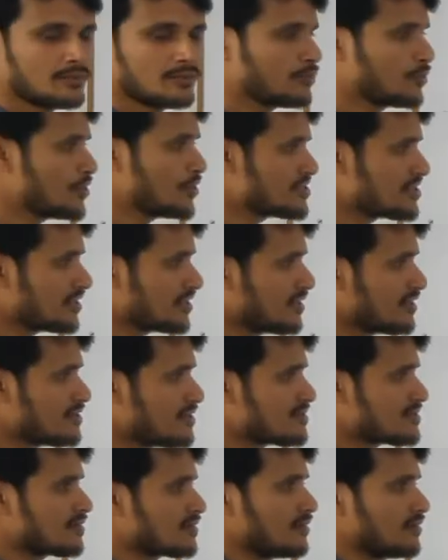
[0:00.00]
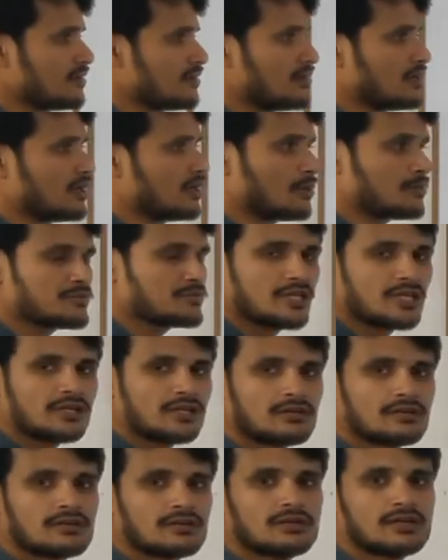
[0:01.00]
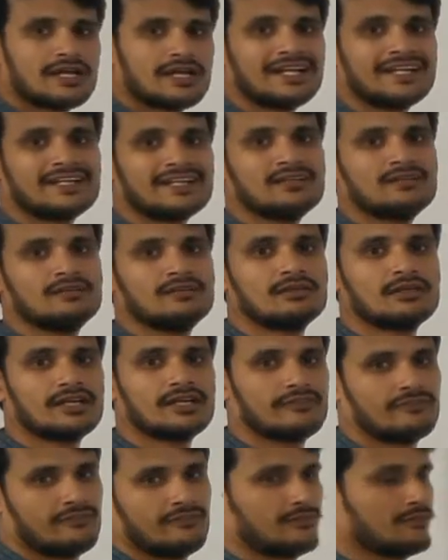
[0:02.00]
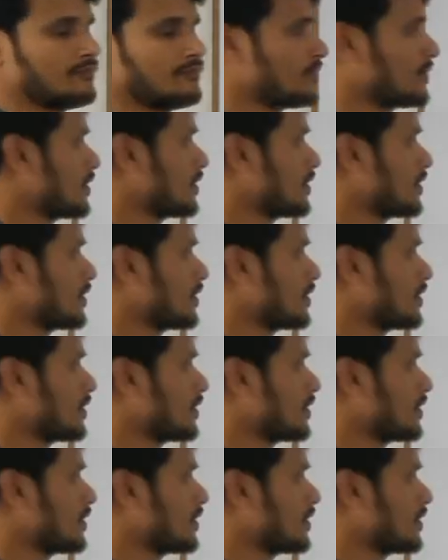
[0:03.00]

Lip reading: position is object at F.